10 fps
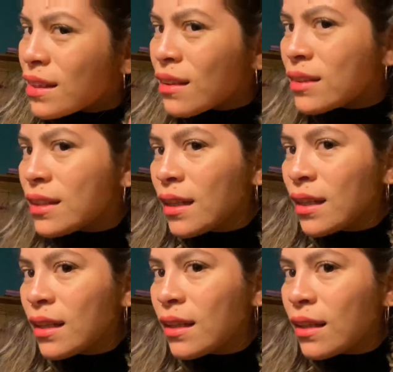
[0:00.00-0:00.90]

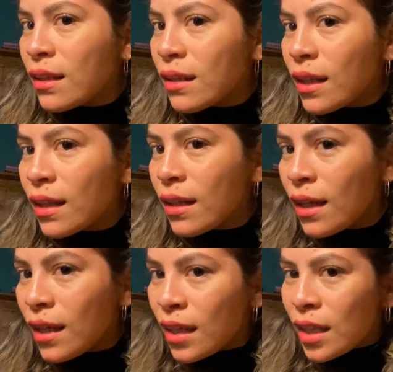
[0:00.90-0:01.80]
dang, like
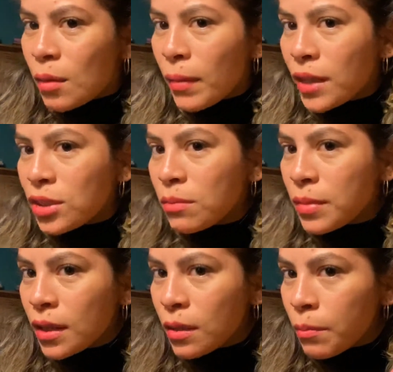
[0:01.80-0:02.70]
imagine
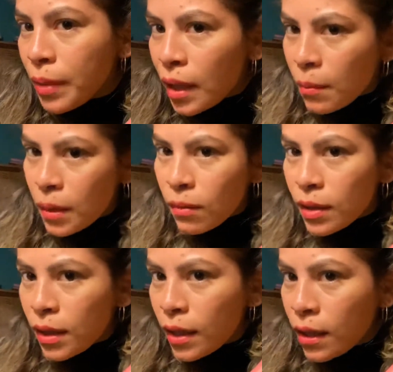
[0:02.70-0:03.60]
being a baby
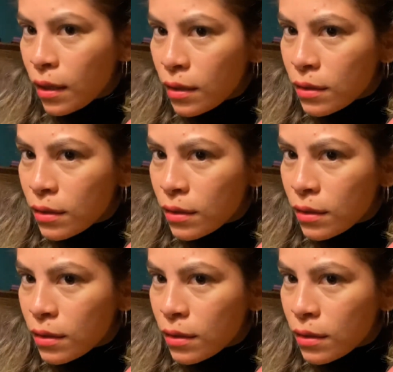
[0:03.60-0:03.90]
with like